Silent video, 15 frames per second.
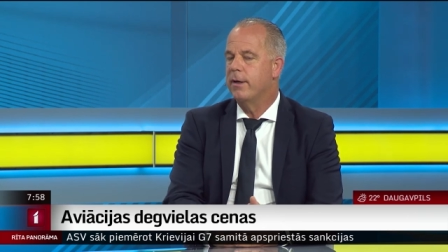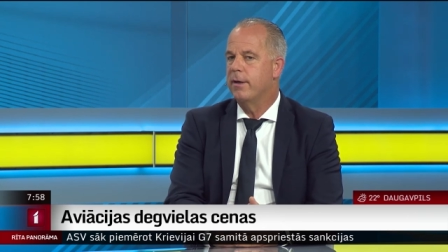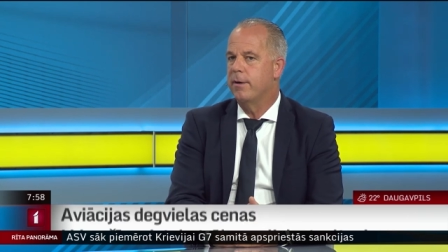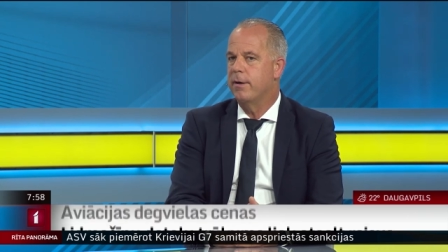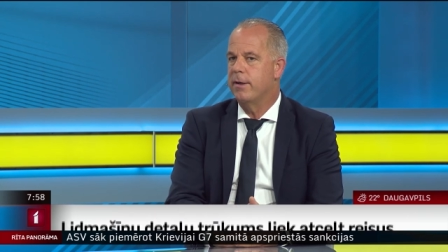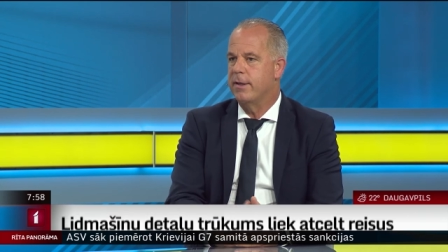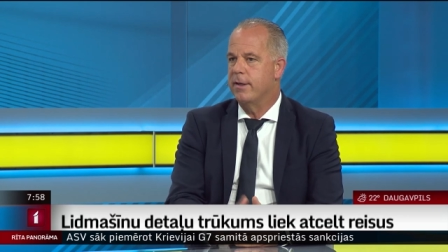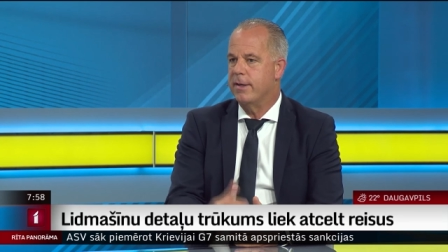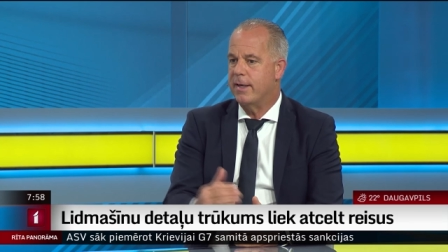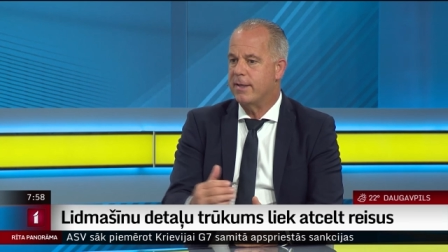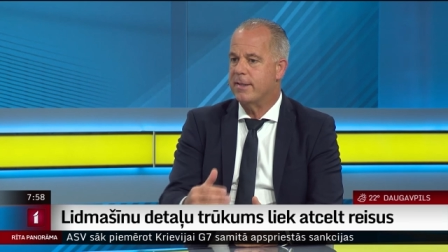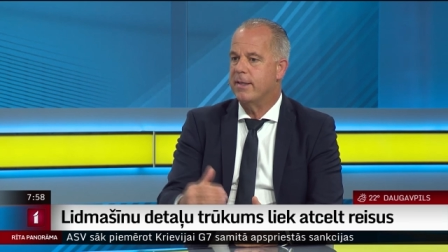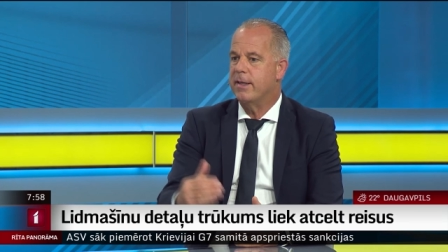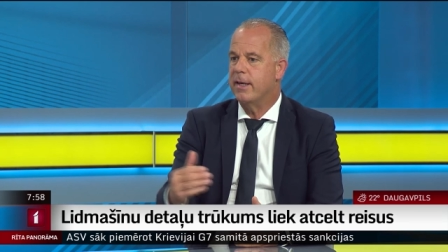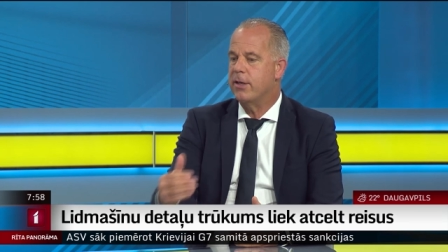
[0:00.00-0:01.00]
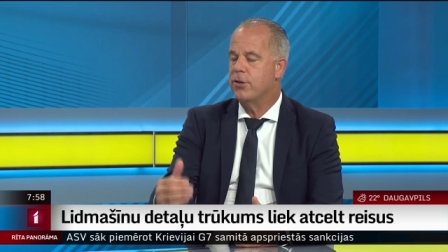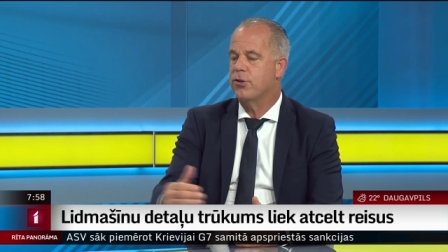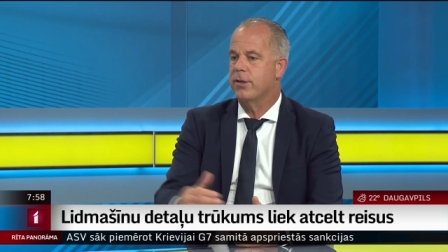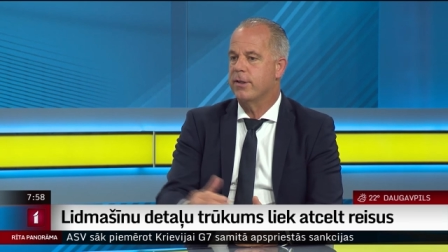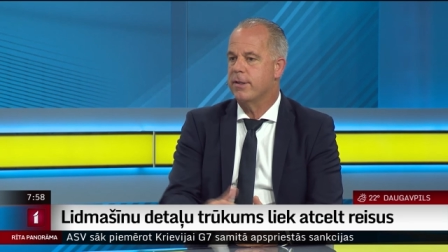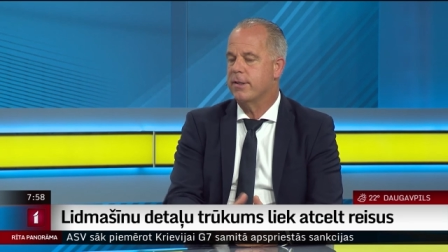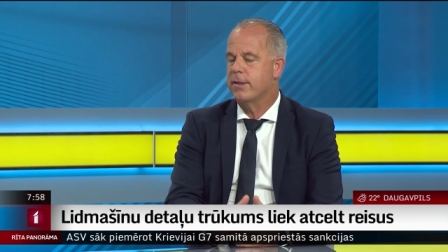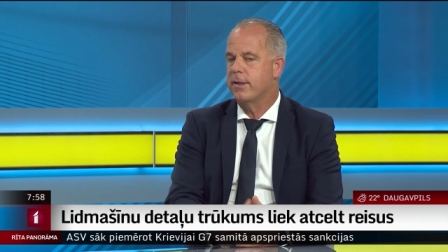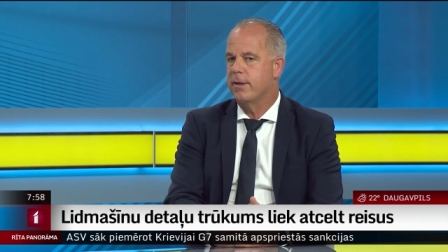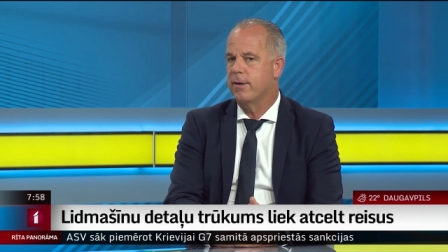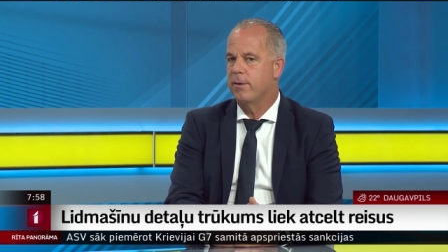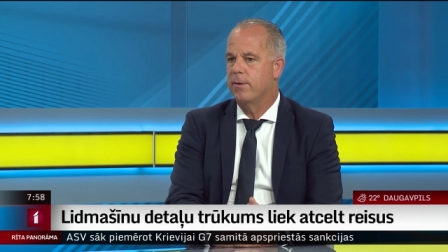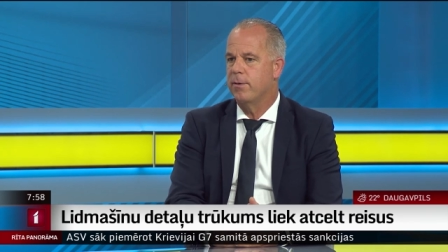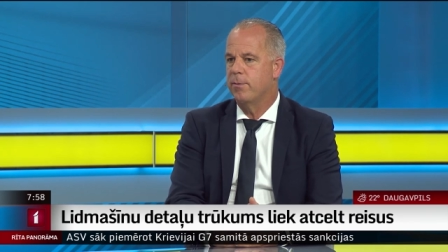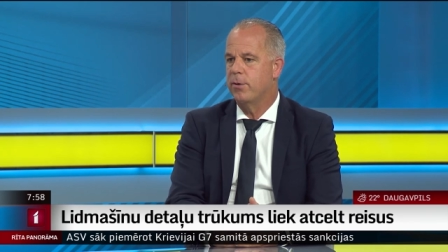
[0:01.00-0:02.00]
Uh, the destinations
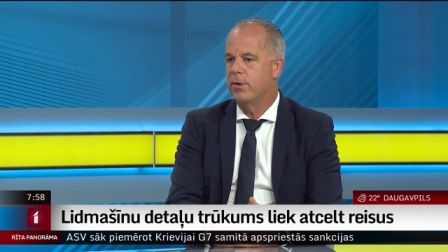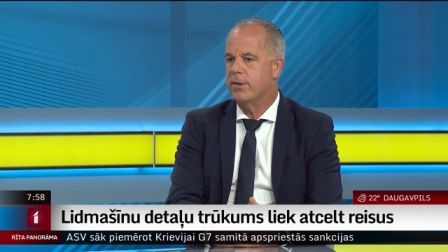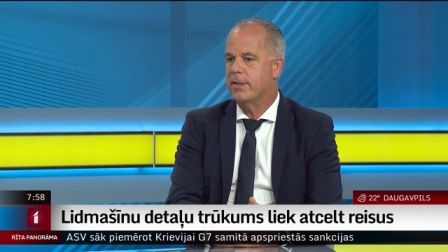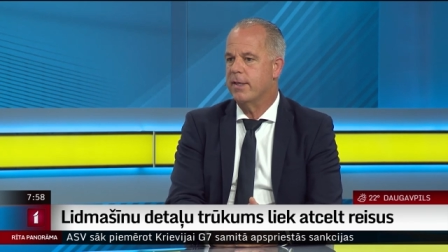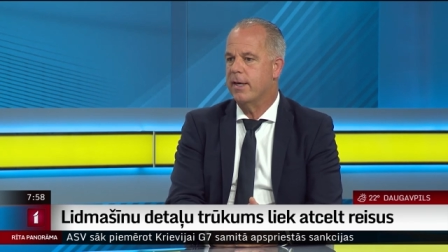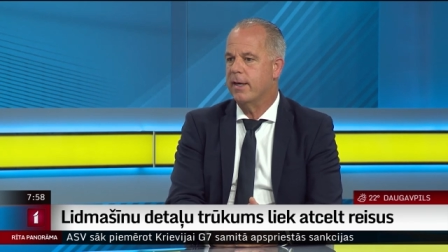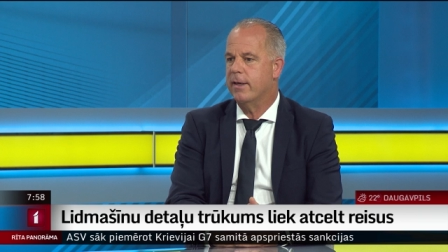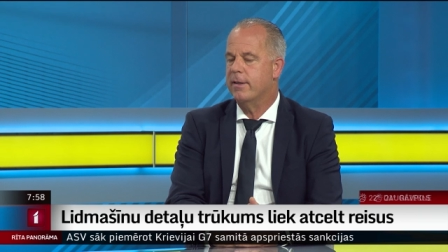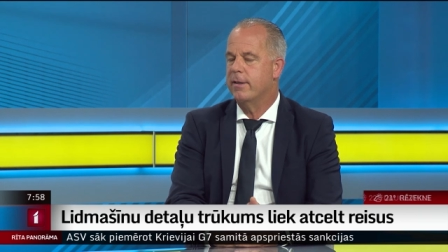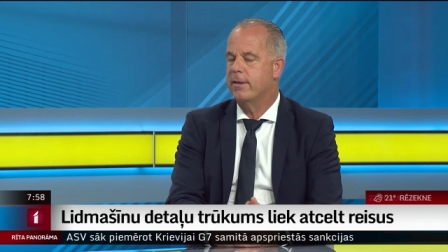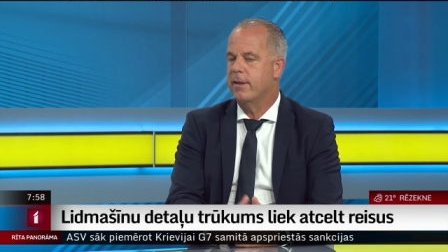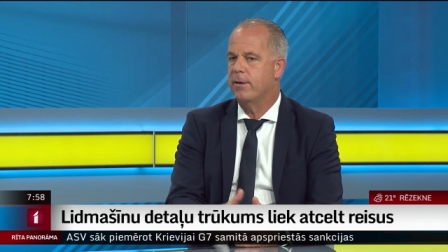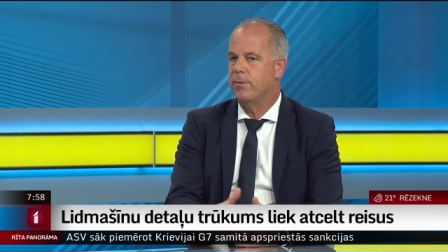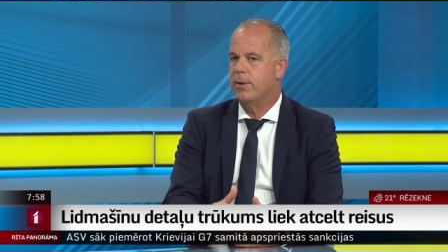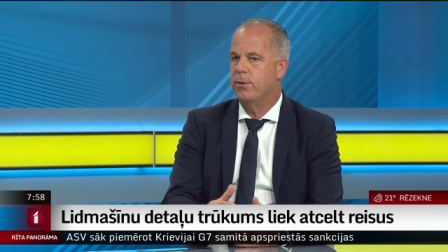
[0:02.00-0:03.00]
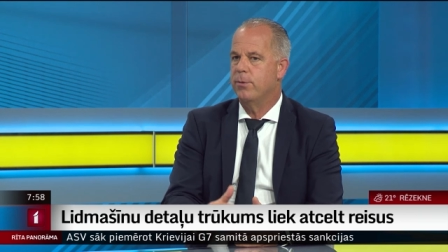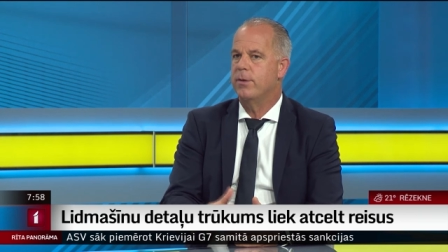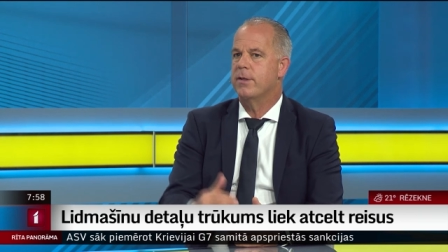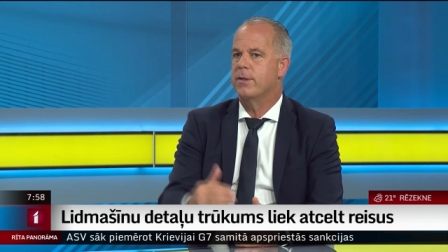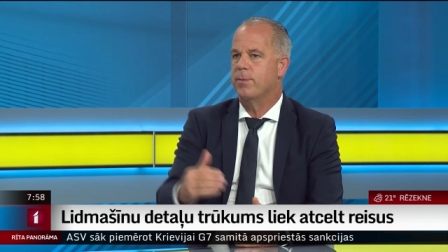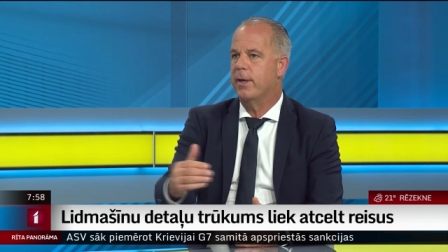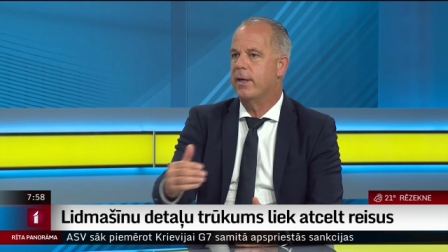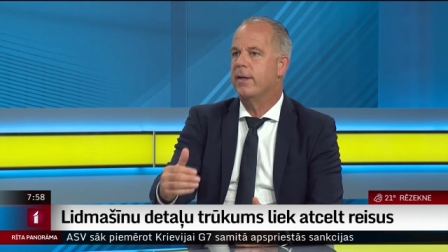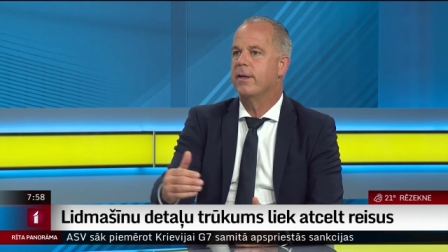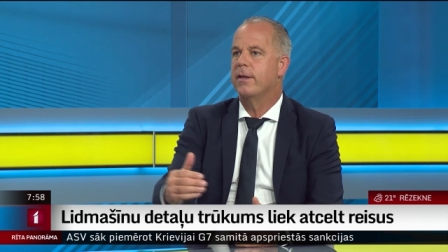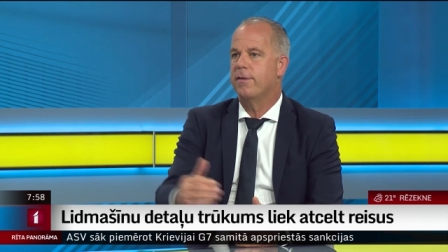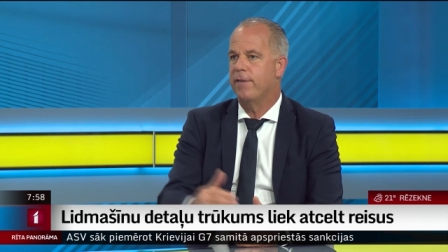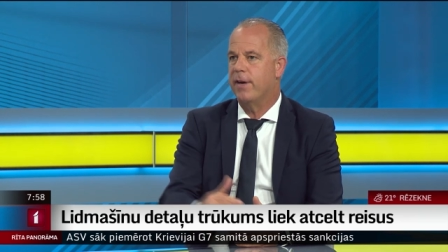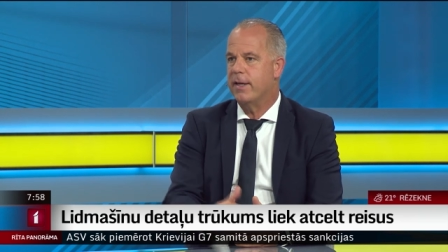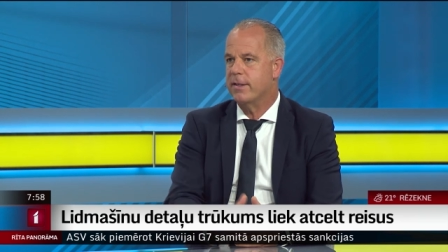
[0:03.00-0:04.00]
were selected, and we do this well
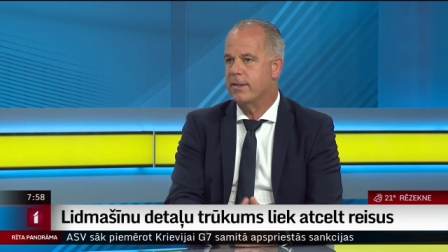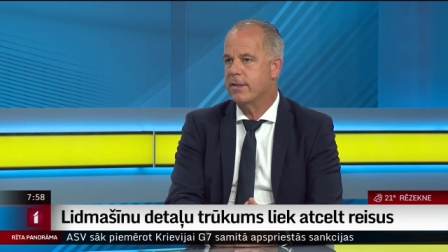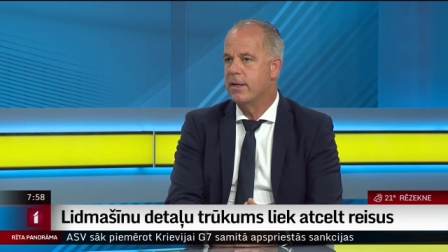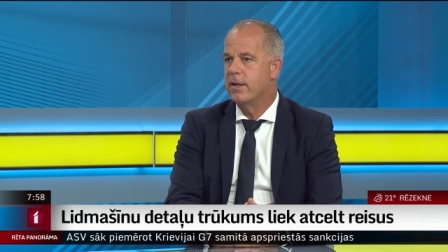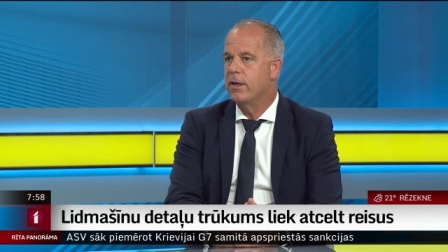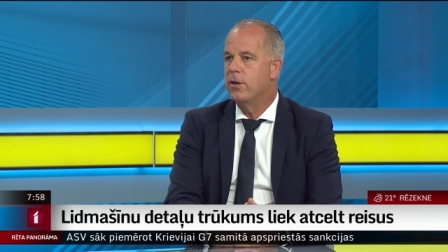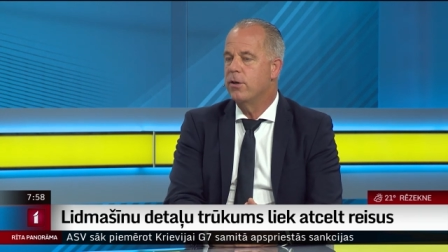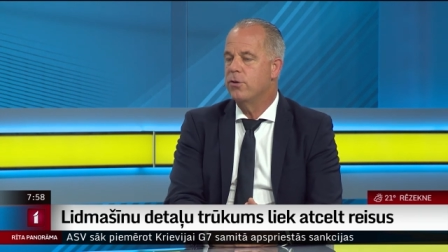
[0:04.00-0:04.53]
in advance